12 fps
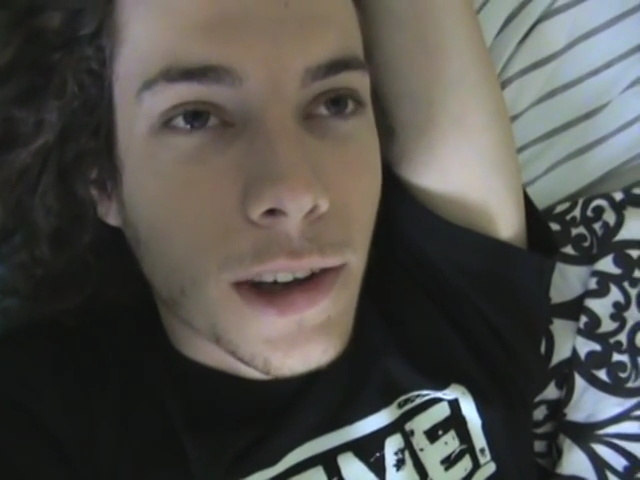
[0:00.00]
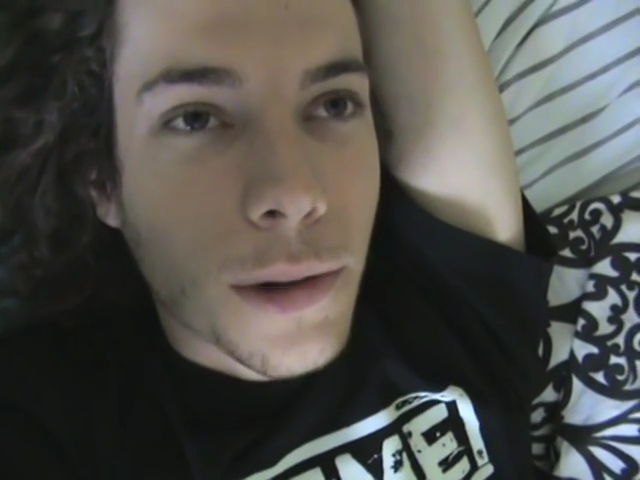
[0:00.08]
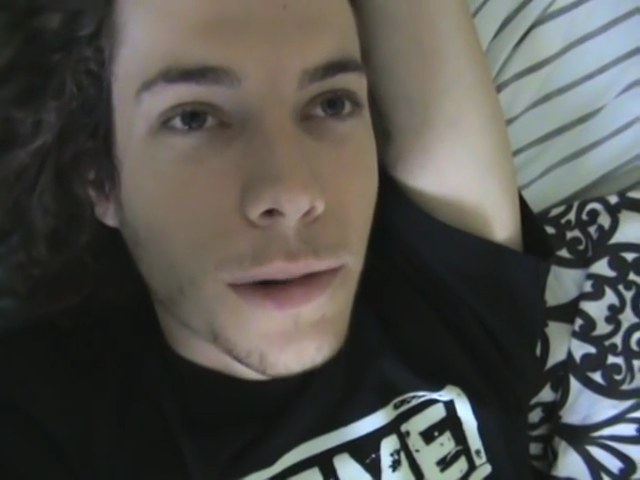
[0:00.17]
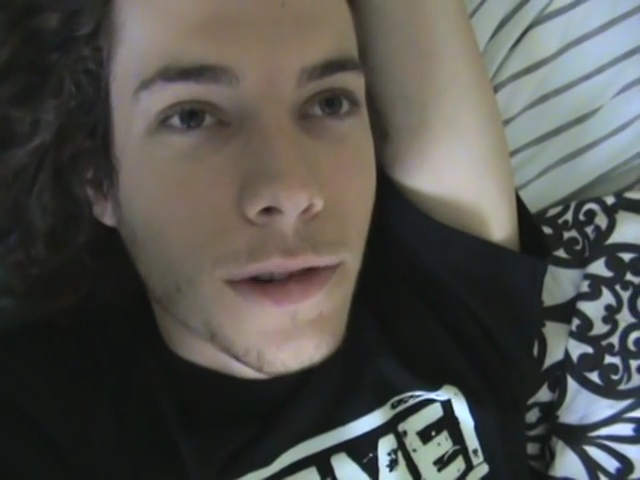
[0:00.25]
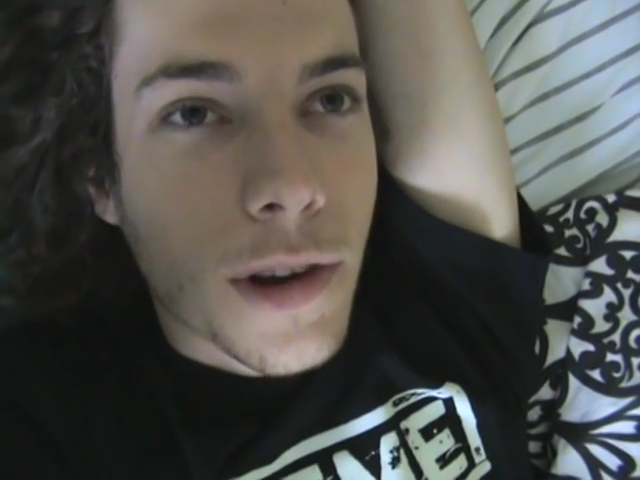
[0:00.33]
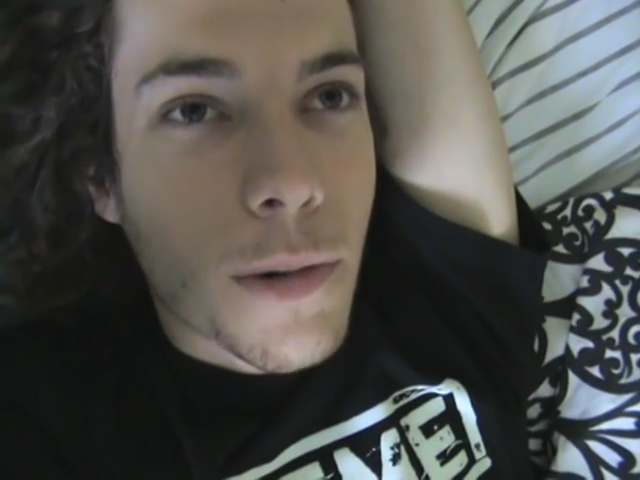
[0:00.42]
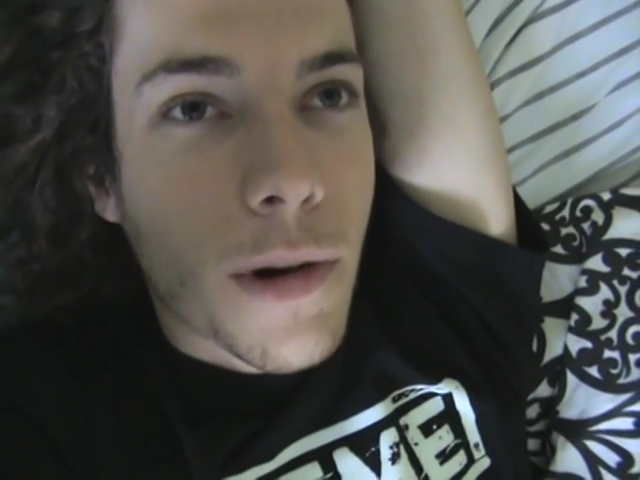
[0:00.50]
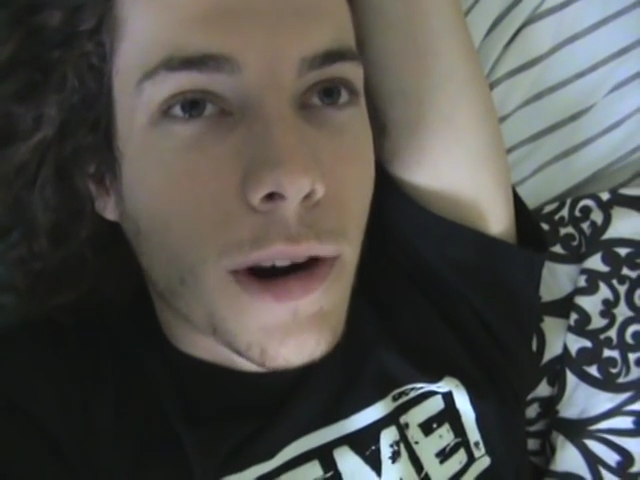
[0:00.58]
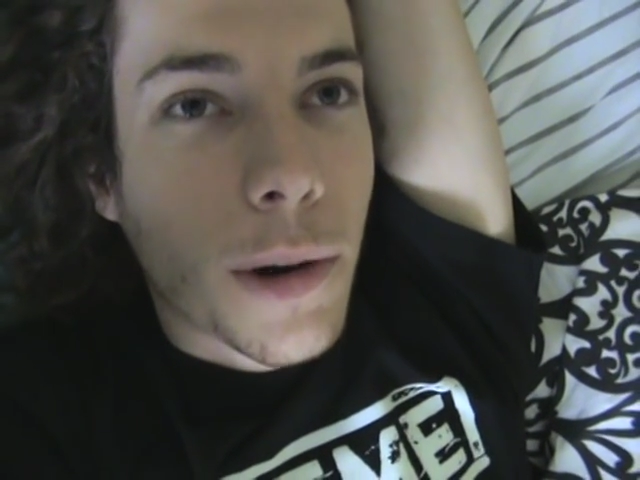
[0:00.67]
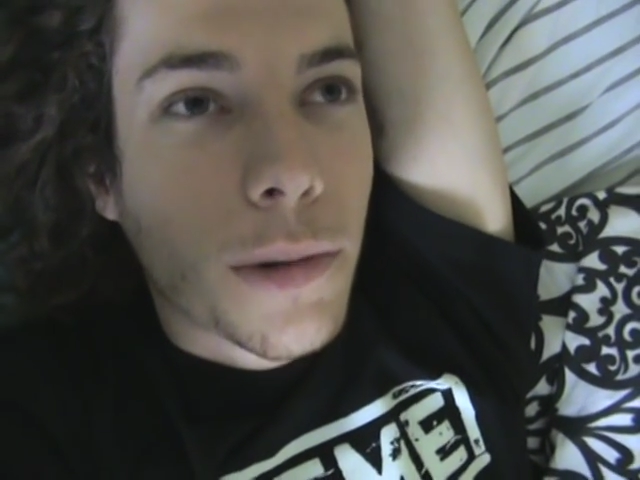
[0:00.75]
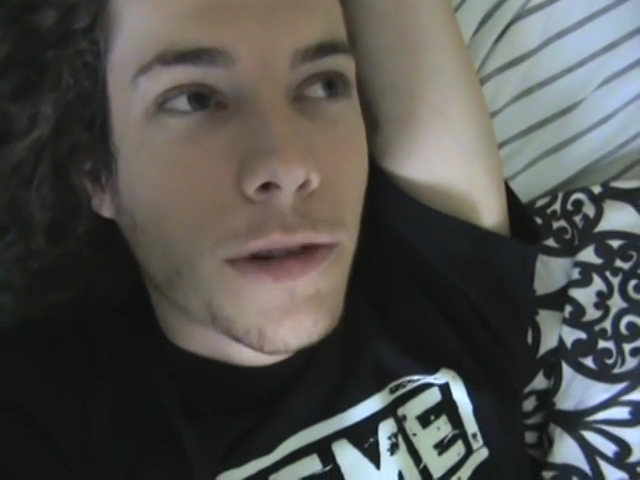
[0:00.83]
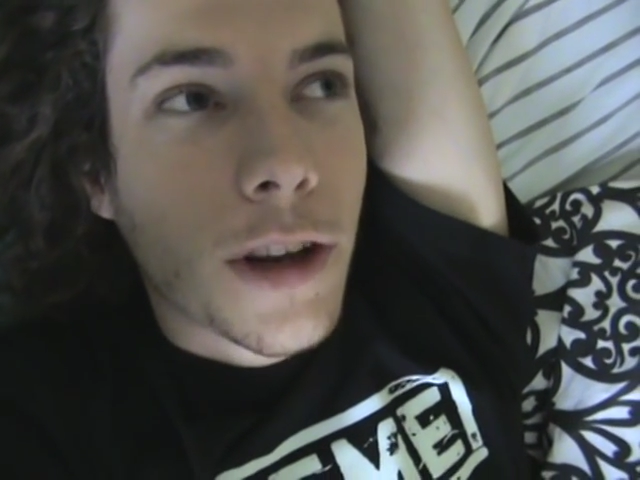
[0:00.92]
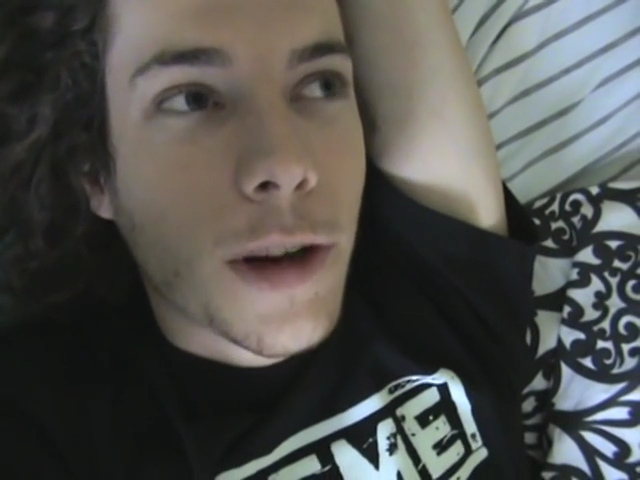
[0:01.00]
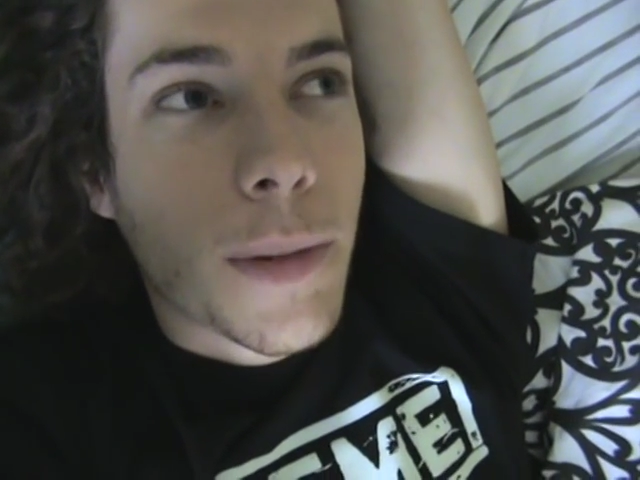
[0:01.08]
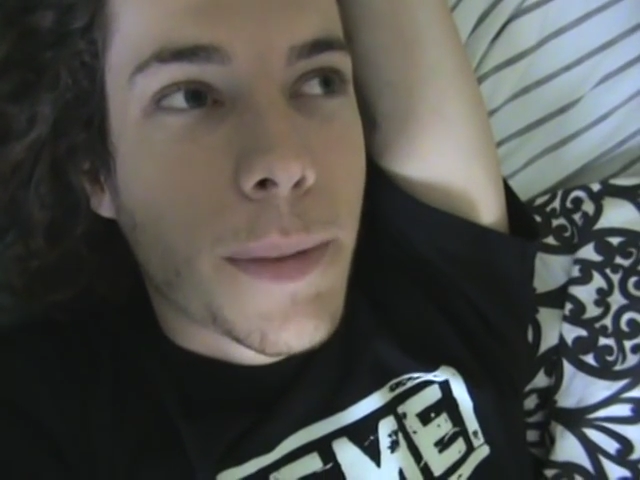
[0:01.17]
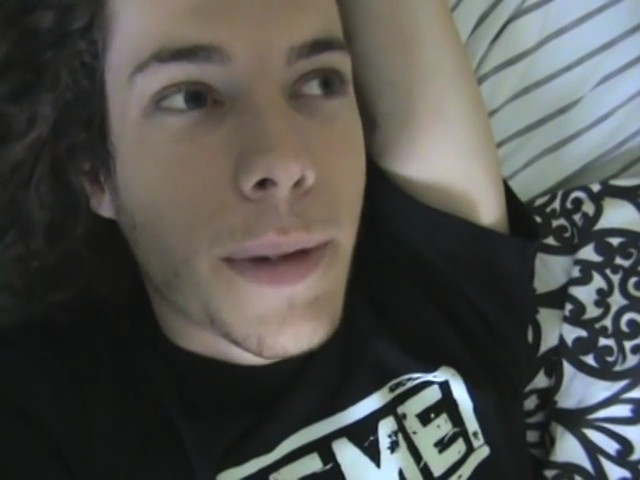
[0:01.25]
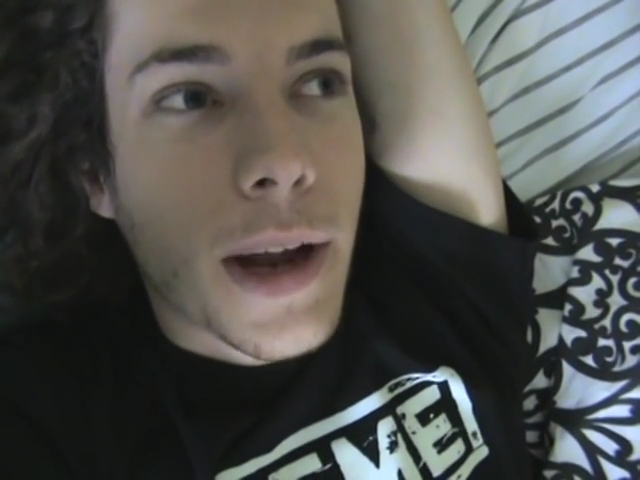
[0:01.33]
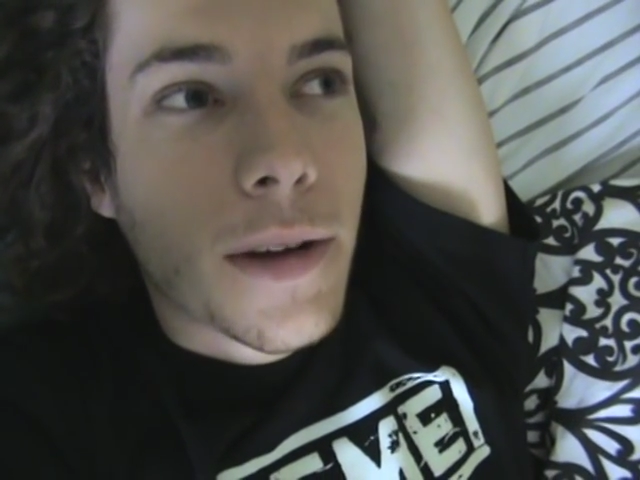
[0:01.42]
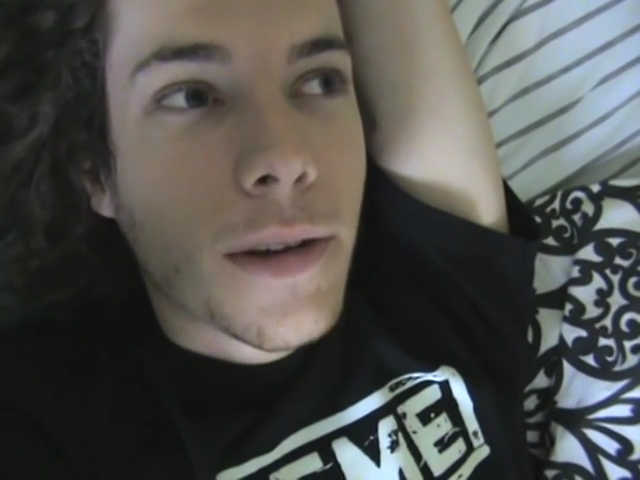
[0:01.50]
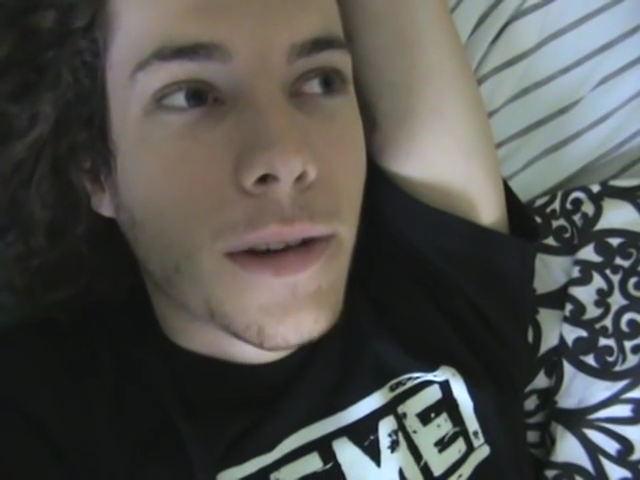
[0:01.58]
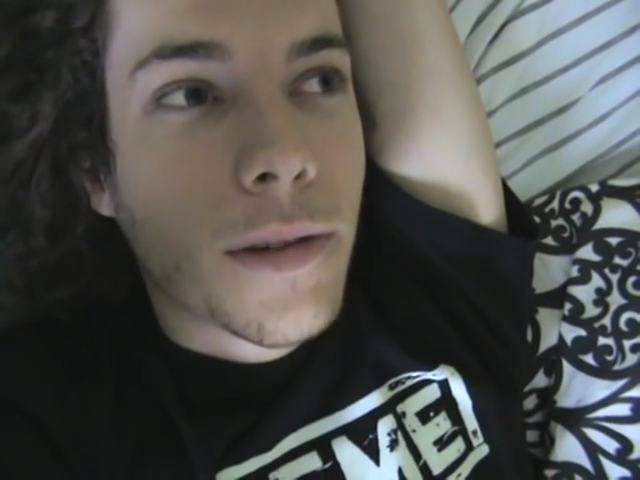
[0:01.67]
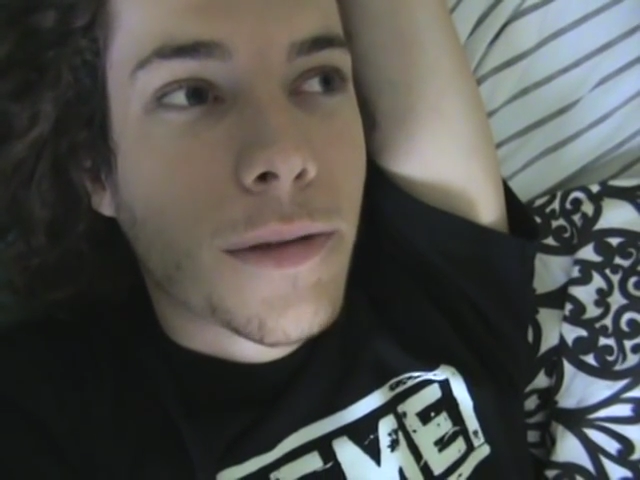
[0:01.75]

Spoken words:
And I was so worried I wasn't going to be better